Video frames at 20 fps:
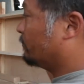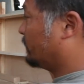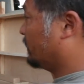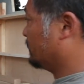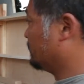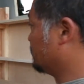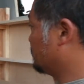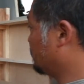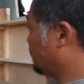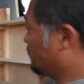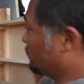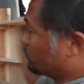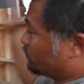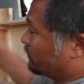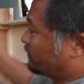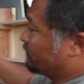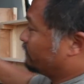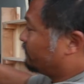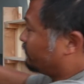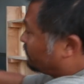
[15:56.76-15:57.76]
buttoned up, we
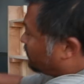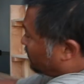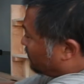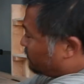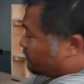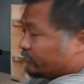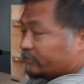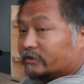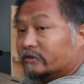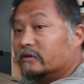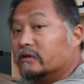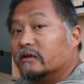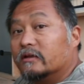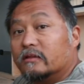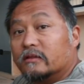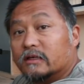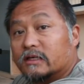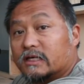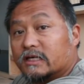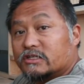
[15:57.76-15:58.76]
can start
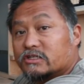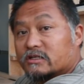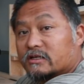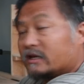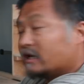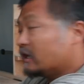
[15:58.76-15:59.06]
building the kitchen